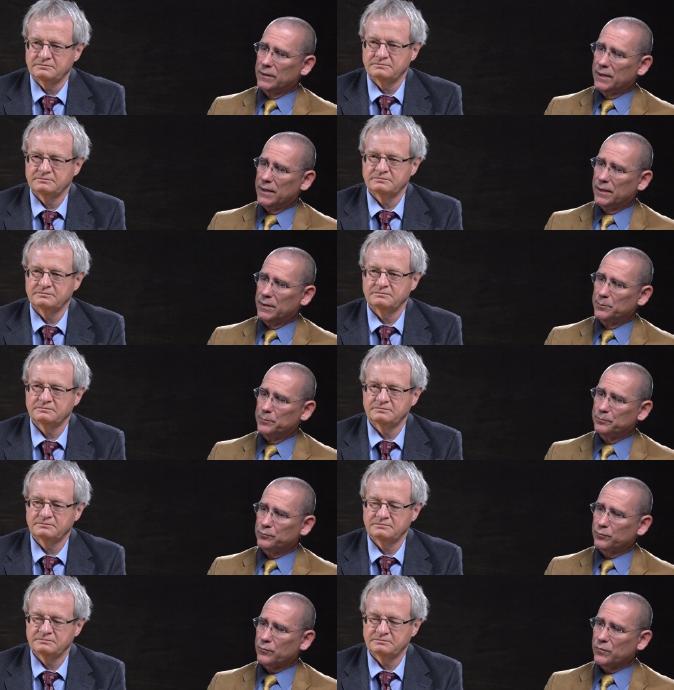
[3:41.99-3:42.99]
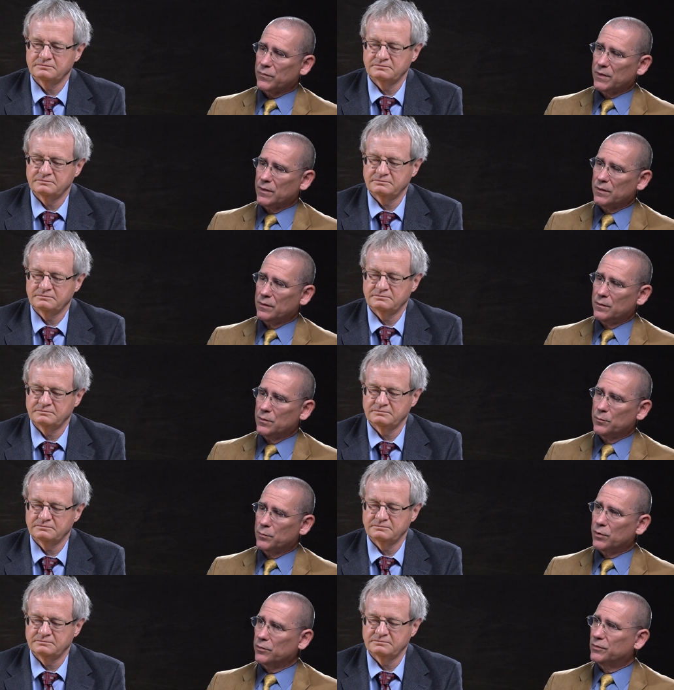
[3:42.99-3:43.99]
Speaker 1: uh,
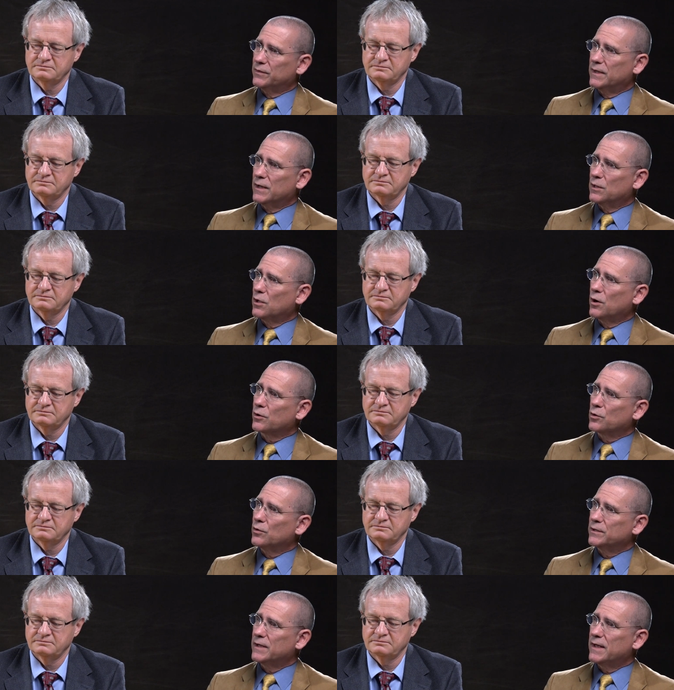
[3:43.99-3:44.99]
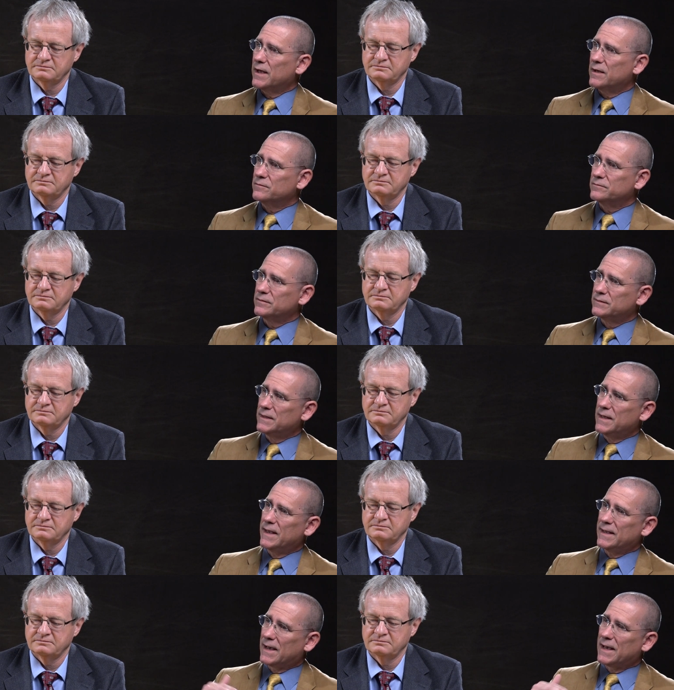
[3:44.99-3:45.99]
personnel are going to have
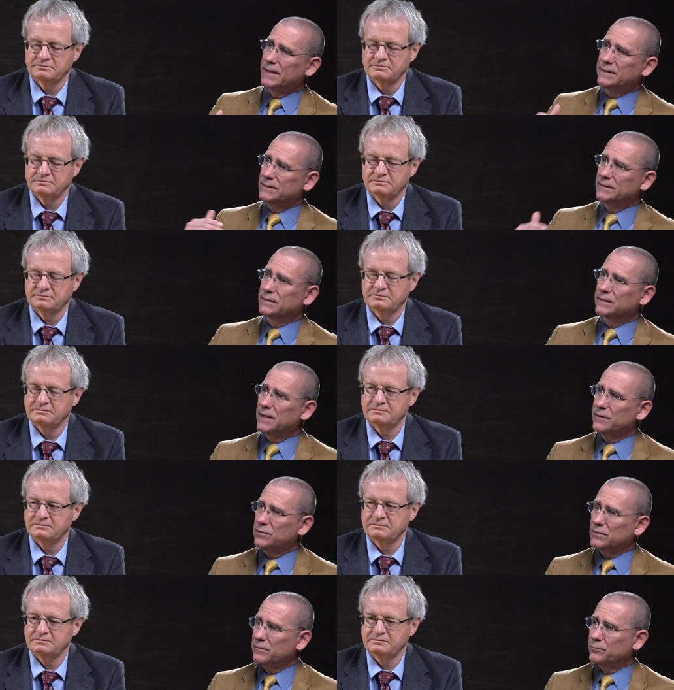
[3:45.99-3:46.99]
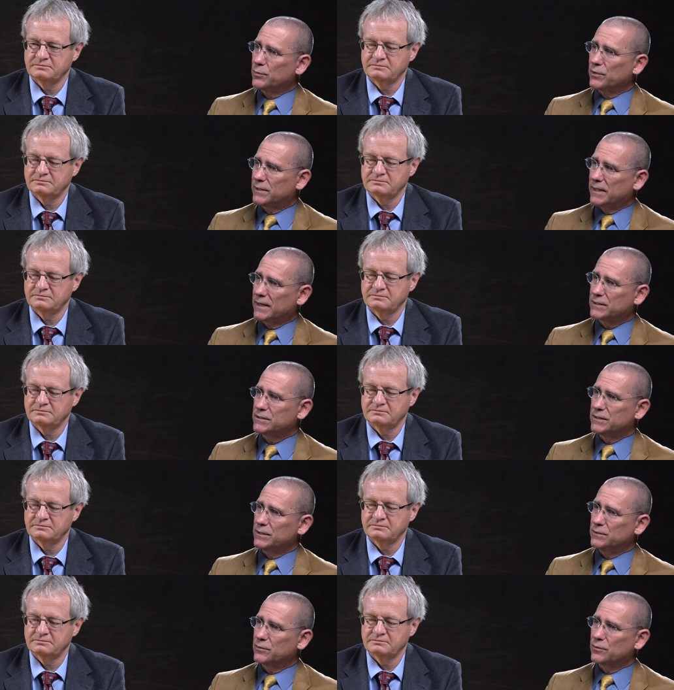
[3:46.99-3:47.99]
a heightened level of protection
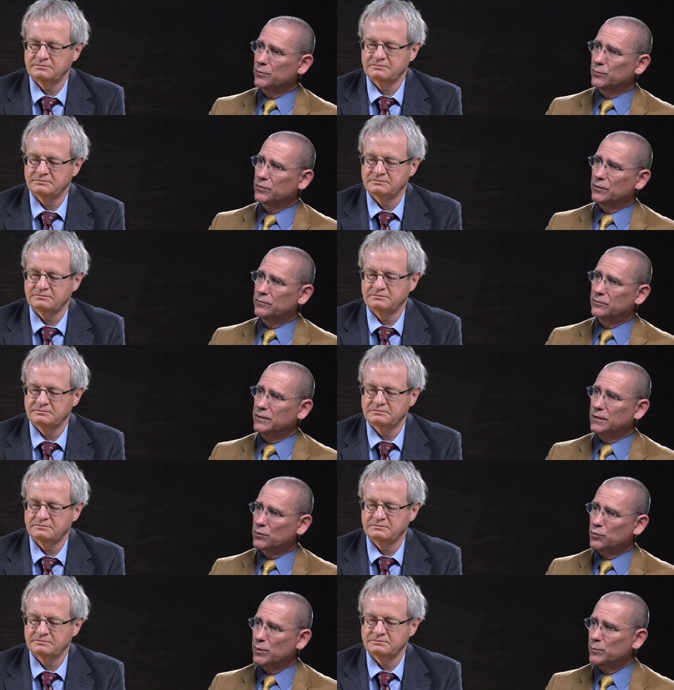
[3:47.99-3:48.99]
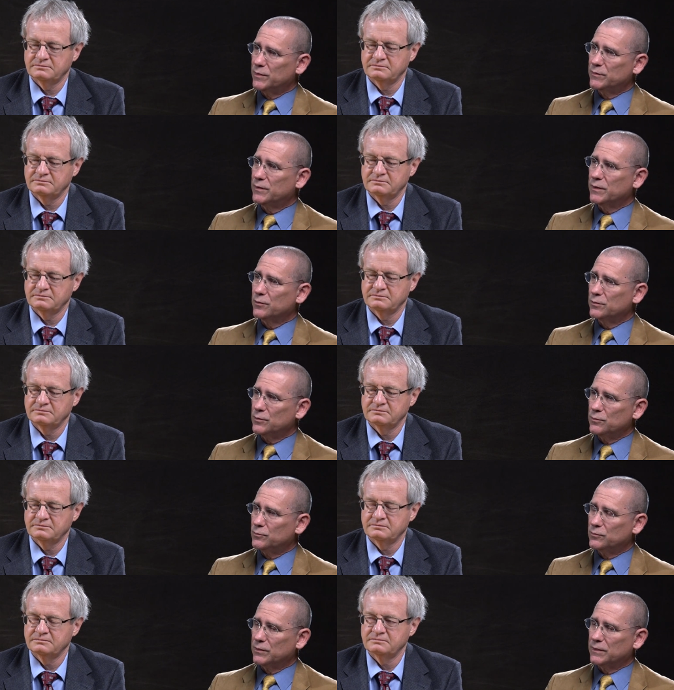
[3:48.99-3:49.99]
in terms of the equipment they're
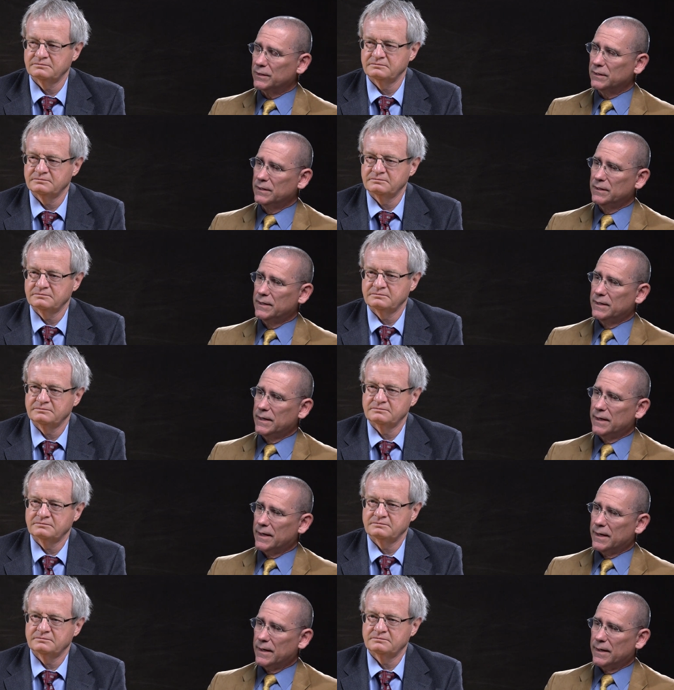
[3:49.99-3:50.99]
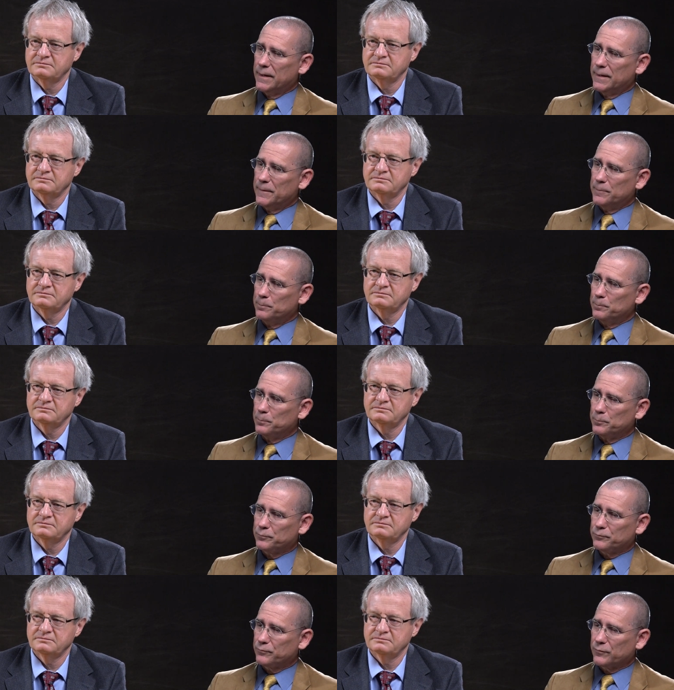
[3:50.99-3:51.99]
using. Um,
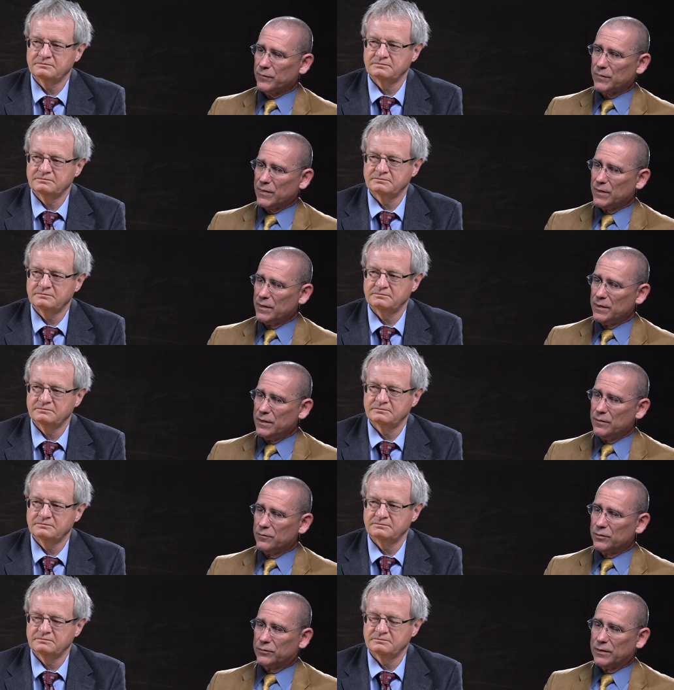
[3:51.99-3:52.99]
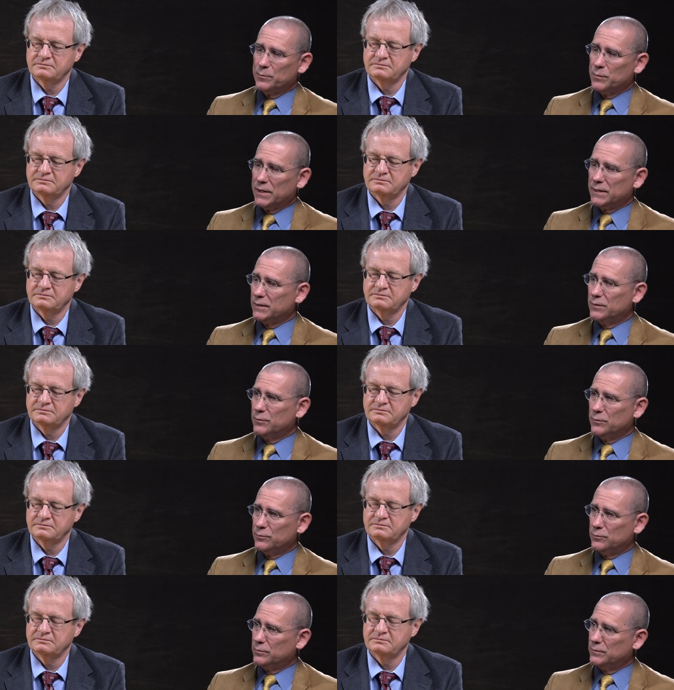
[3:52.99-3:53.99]
for somebody
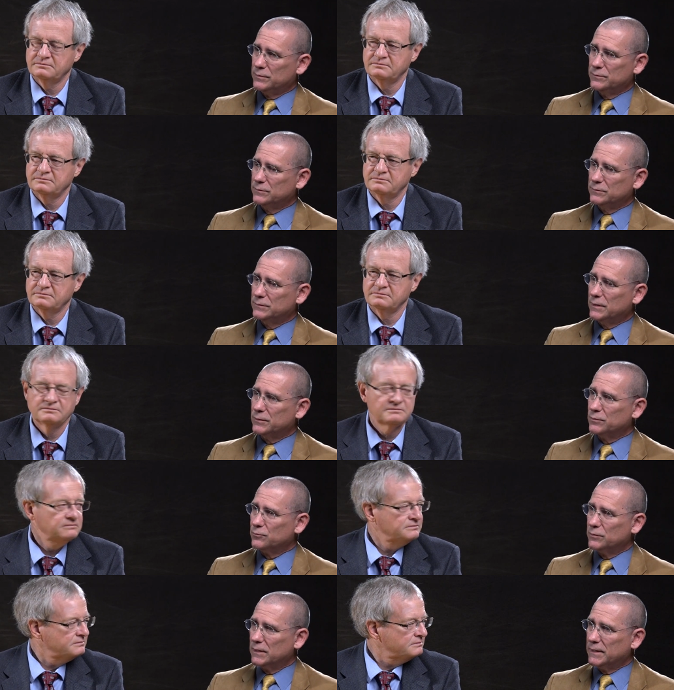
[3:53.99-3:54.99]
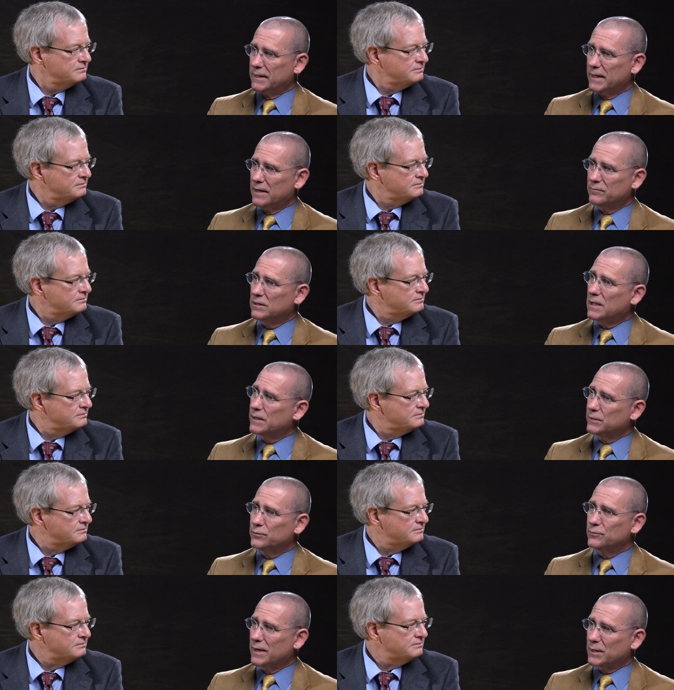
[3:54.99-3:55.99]
who doesn't really have a lot of
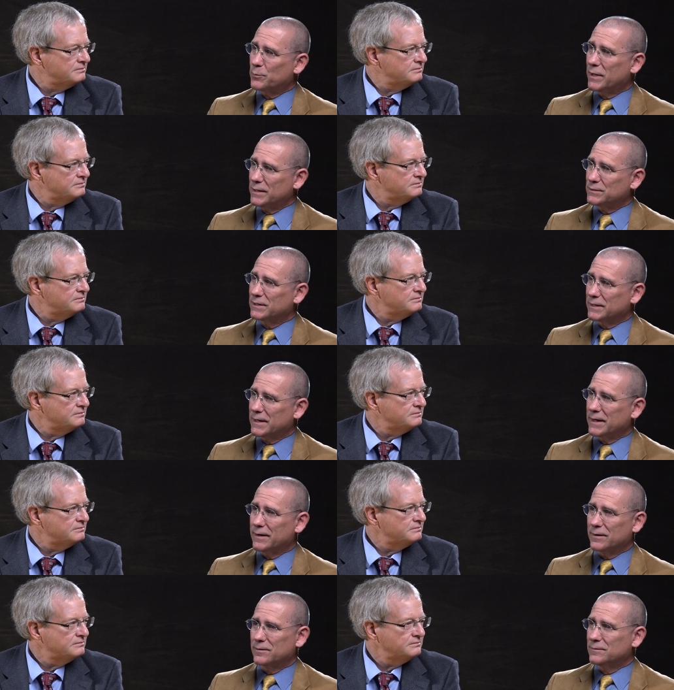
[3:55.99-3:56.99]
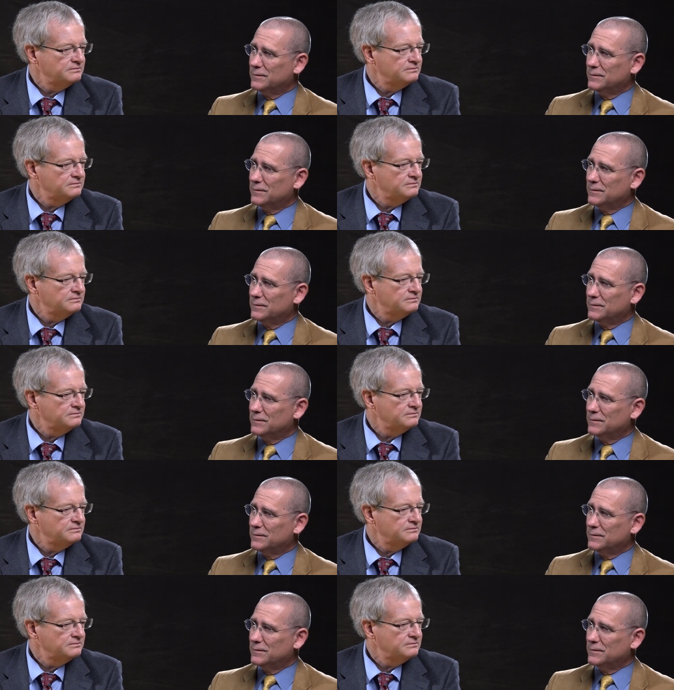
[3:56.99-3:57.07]
direct patient care,